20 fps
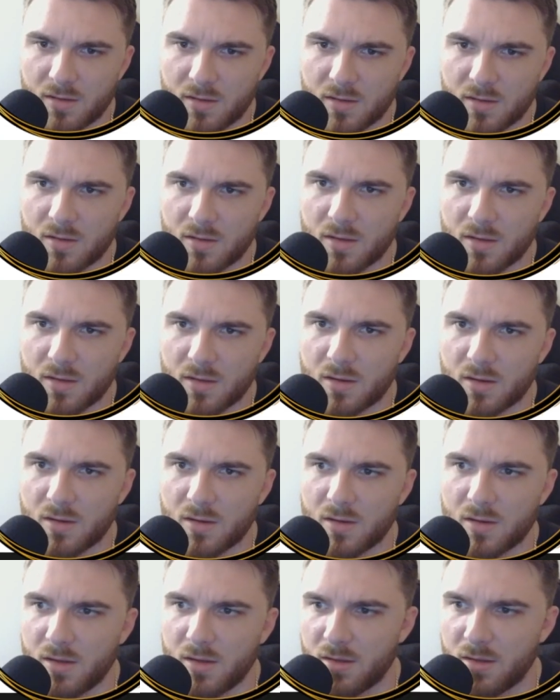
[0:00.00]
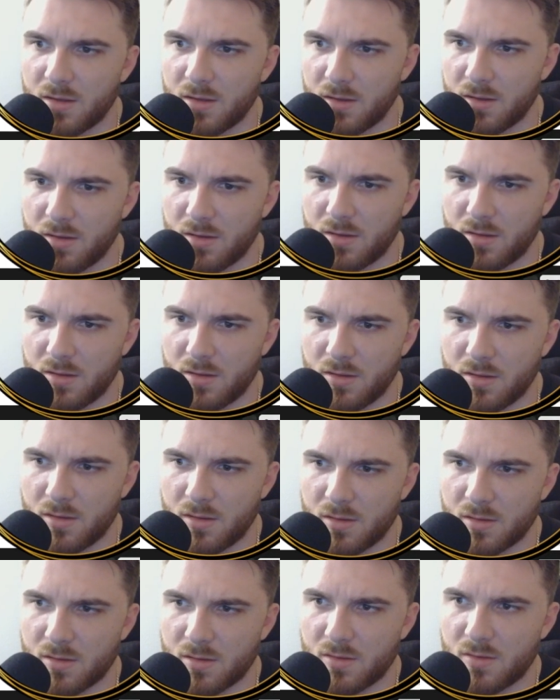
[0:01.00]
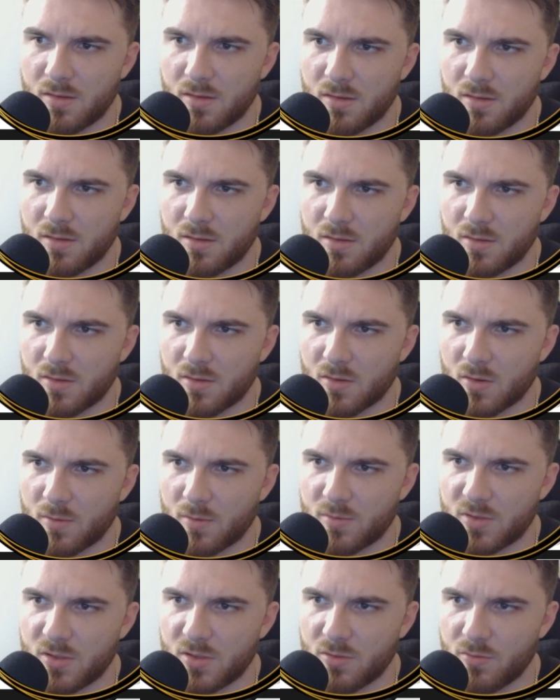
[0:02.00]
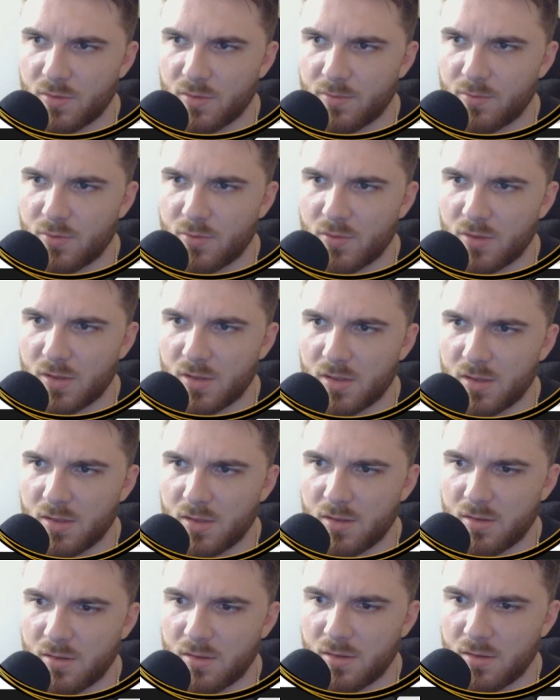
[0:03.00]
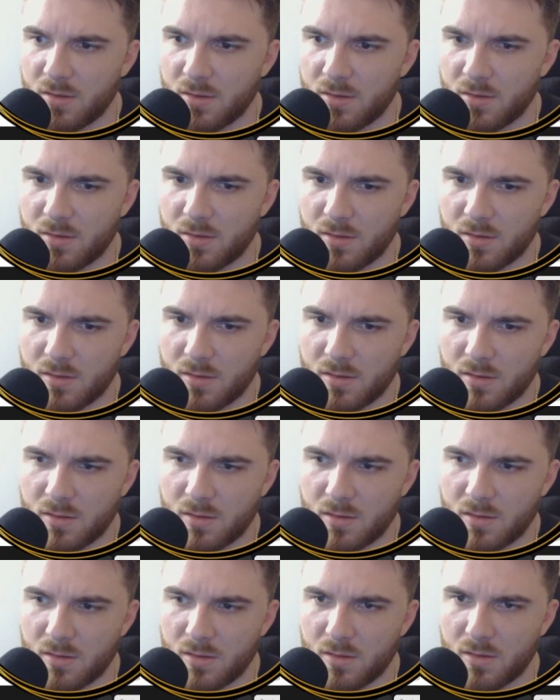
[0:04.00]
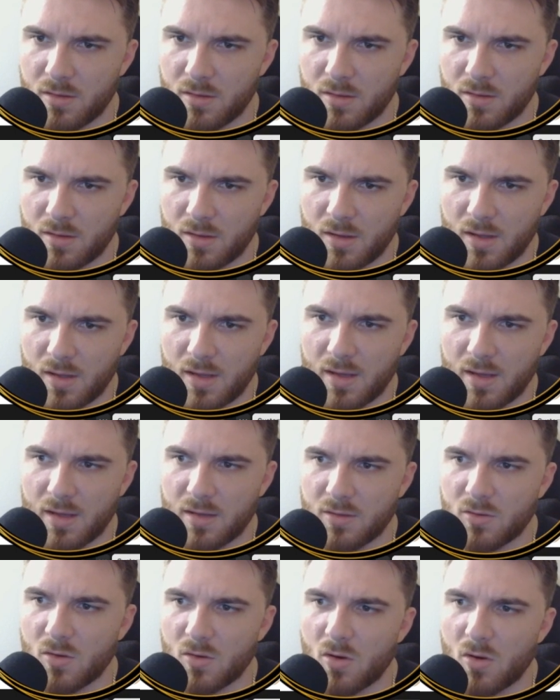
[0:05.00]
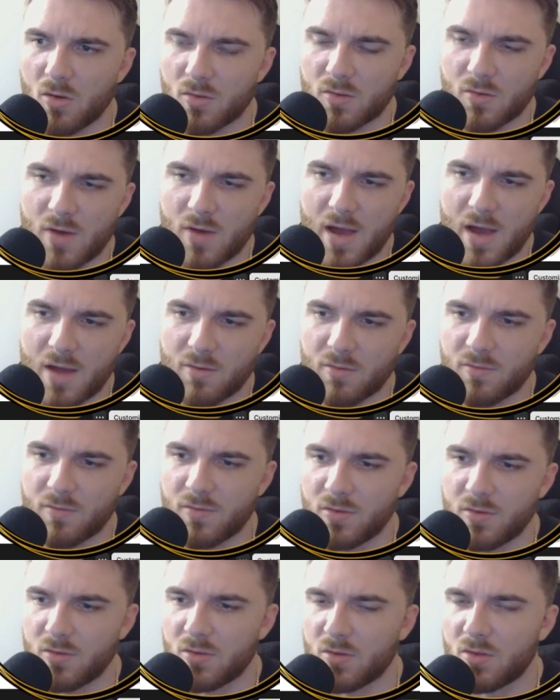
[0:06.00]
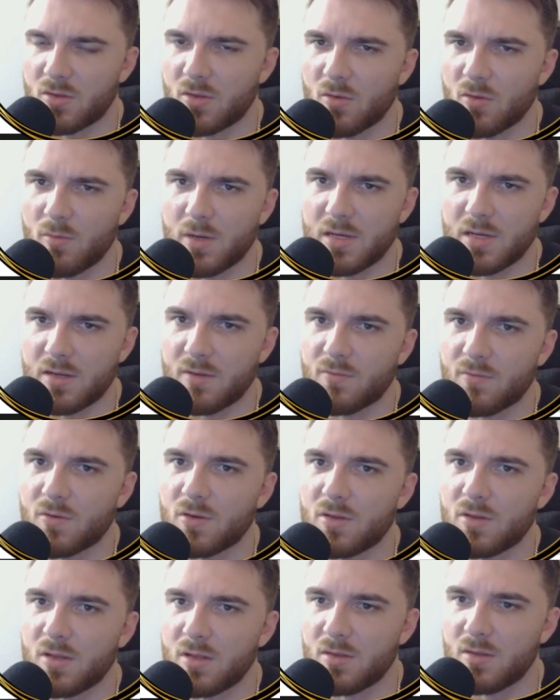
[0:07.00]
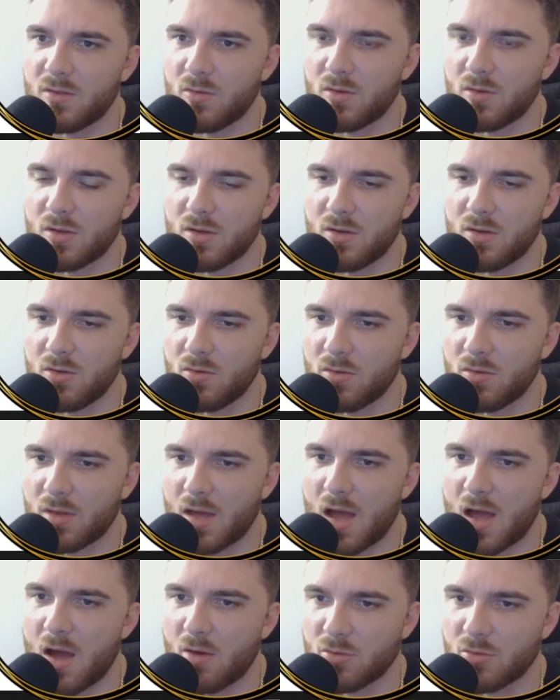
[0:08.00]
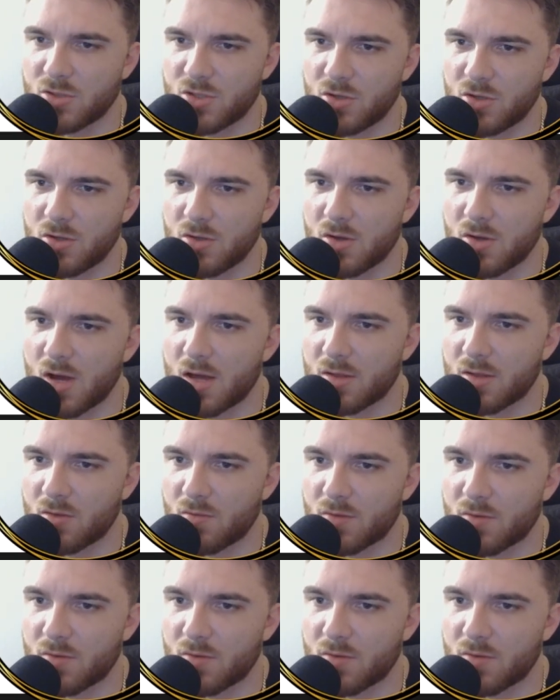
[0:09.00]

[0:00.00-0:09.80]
Click on it. You can see the description we put in. And you can also add reviews. There's so many different things you can do that I'll show you guys over